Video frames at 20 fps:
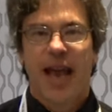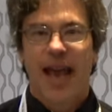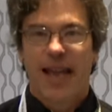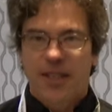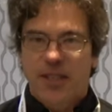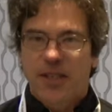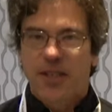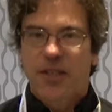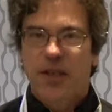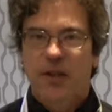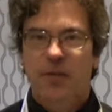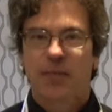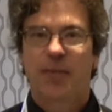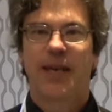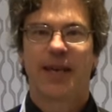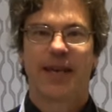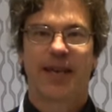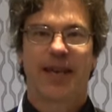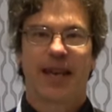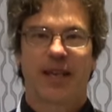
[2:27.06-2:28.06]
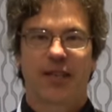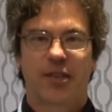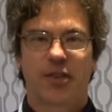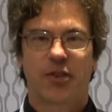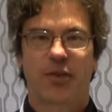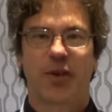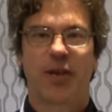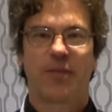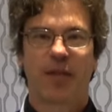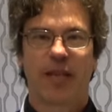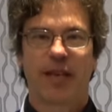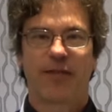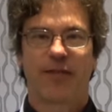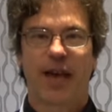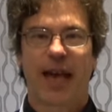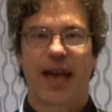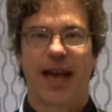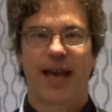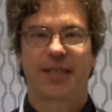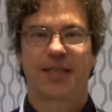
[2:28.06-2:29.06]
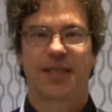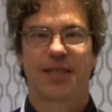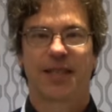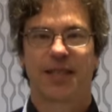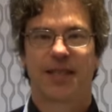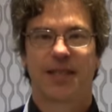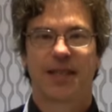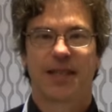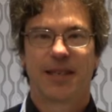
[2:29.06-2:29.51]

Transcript: and still be extremely fast.